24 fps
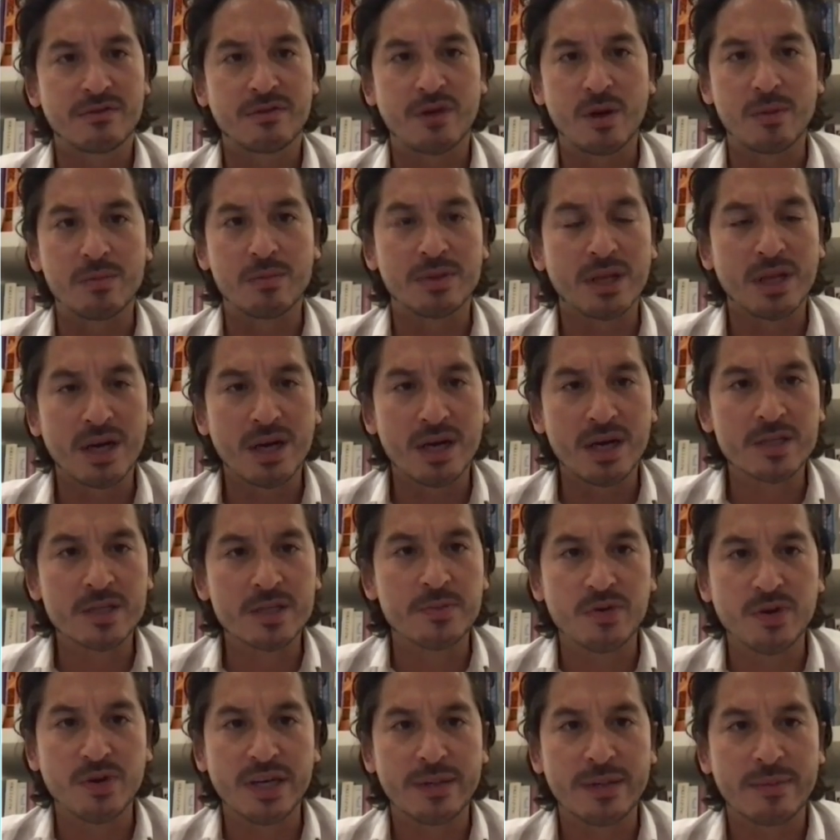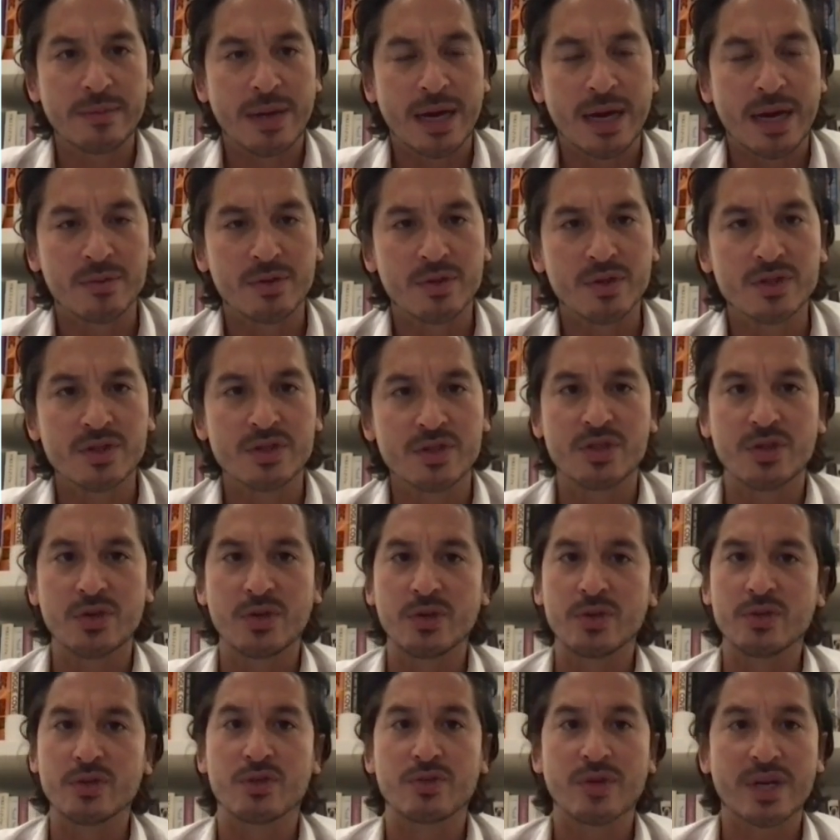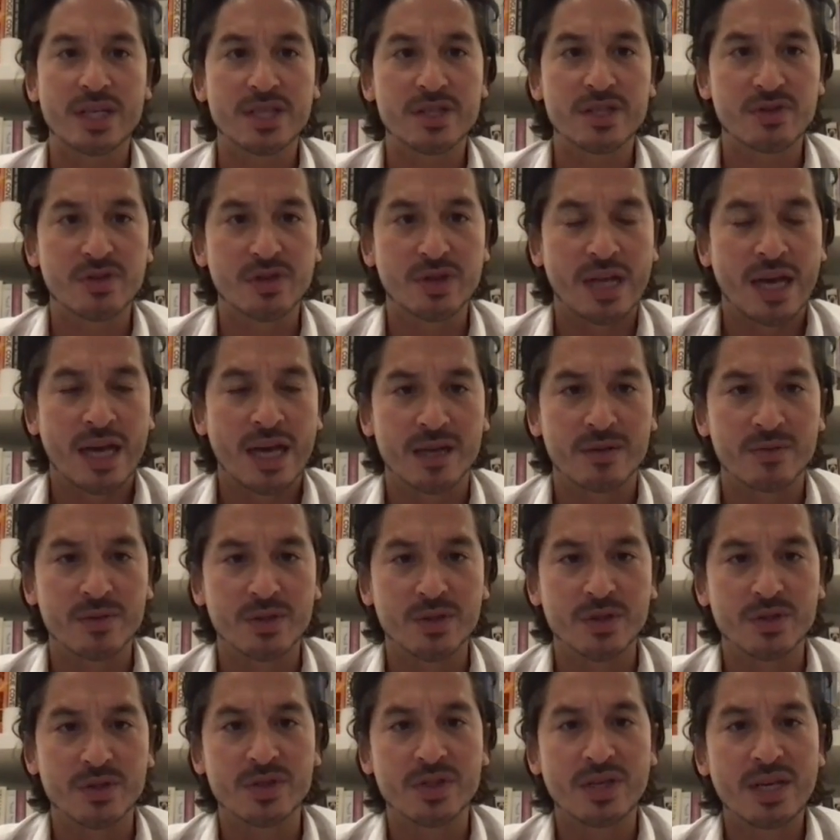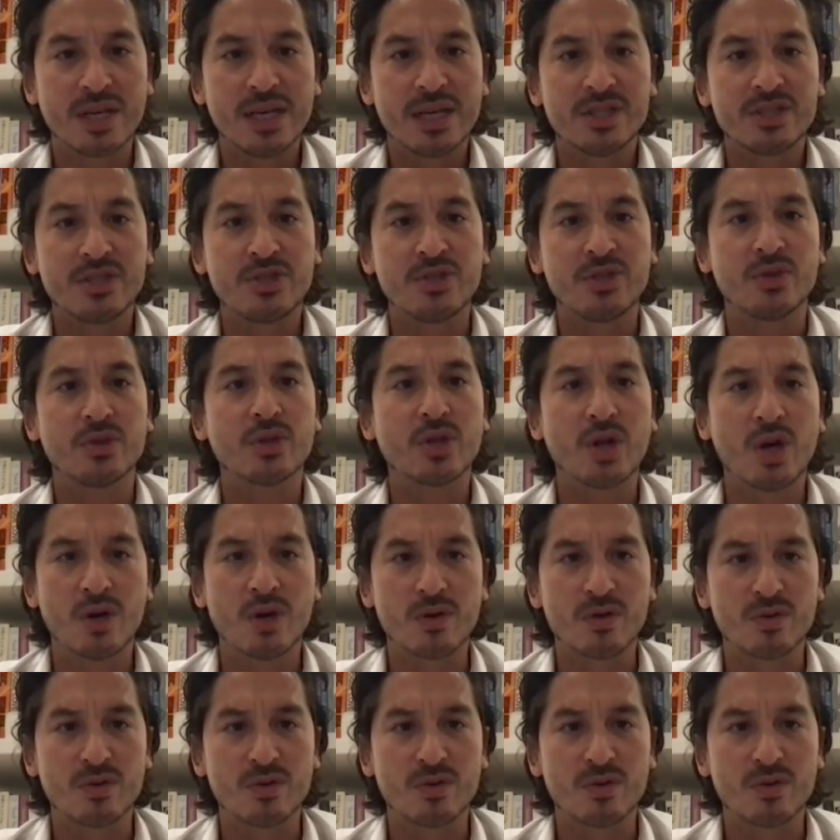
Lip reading: from large marine mammals to terrestrial animals to coral